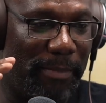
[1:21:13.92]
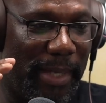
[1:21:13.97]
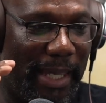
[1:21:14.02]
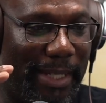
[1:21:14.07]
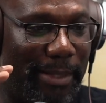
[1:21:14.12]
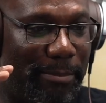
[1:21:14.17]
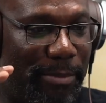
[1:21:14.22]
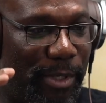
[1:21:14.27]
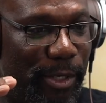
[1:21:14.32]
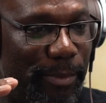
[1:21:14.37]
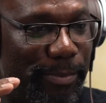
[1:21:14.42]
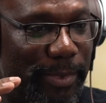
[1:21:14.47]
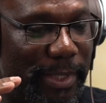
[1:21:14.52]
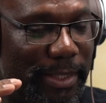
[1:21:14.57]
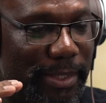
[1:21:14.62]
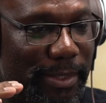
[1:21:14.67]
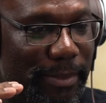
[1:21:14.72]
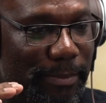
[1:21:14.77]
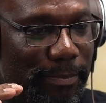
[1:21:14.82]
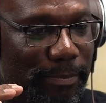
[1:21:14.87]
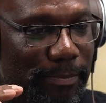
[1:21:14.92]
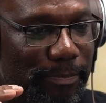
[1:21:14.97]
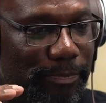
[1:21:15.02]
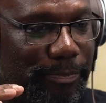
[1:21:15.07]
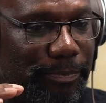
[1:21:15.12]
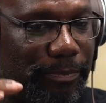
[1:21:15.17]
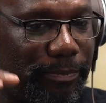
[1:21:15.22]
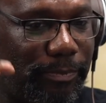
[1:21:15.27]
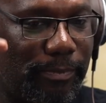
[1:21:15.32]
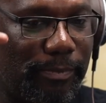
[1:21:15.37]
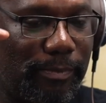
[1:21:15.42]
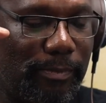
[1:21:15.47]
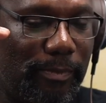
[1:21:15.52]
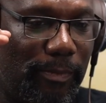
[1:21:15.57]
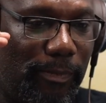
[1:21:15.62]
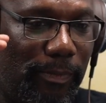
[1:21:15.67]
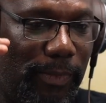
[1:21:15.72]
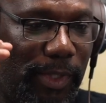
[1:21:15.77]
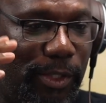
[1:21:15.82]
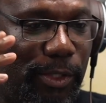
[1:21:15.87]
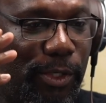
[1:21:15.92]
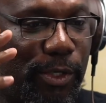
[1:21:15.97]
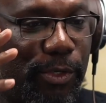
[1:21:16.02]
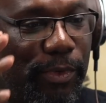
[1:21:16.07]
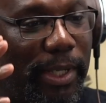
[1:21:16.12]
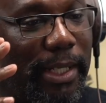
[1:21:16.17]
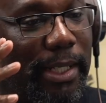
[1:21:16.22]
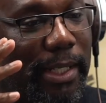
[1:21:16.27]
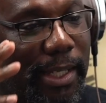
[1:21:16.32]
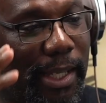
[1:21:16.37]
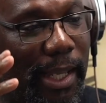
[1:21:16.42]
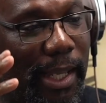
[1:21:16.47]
main purpose. You're creating